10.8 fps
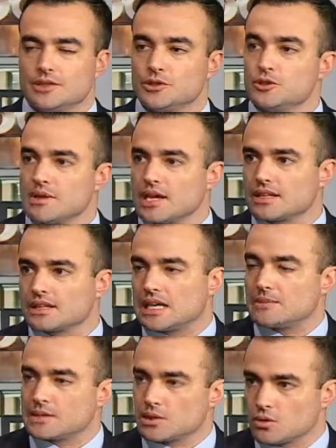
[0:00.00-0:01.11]
math, common
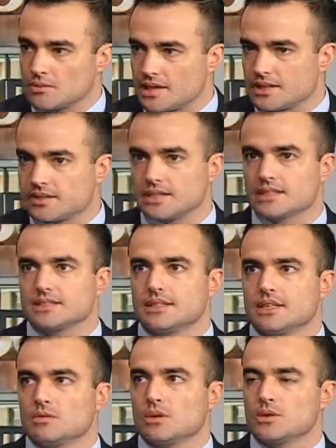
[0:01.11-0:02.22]
core math, and
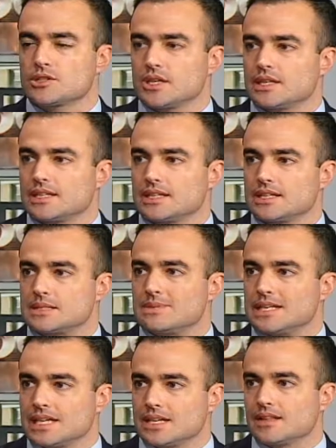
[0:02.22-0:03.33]
what we're trying to get is
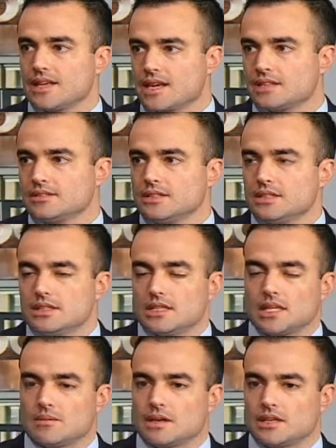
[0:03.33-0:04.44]
beyond that.
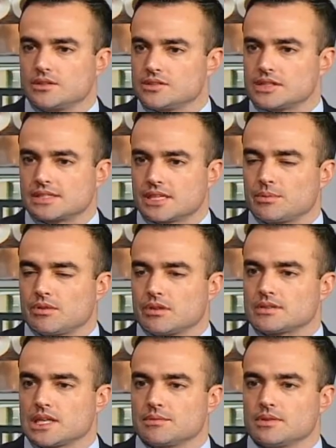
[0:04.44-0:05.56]
I use an example all the
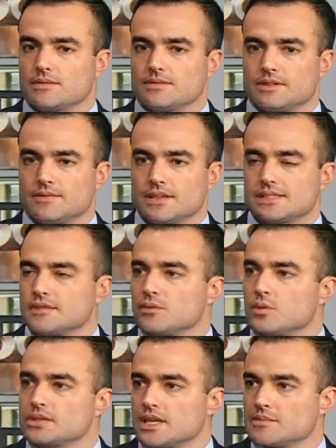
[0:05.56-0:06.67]
time of if I say 4
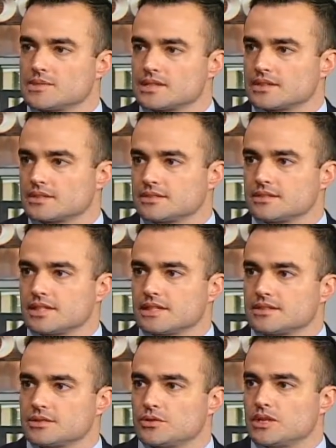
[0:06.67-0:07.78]
times 6 and a
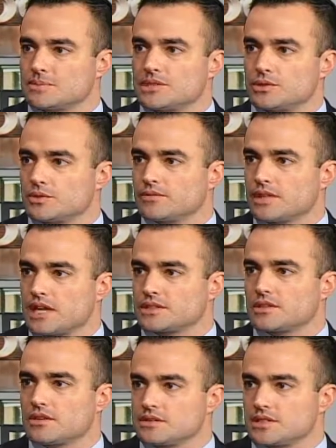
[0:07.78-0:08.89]
student has been doing
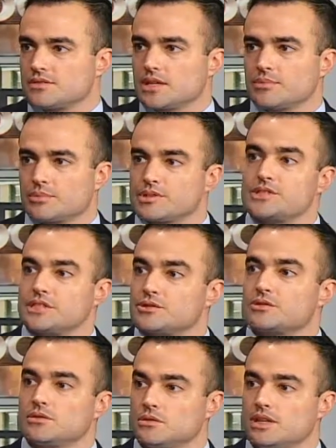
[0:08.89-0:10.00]
flashcards in a very
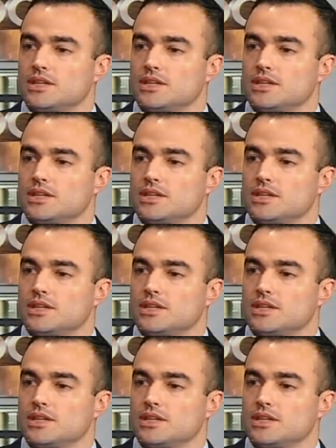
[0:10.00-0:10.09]
procedural way,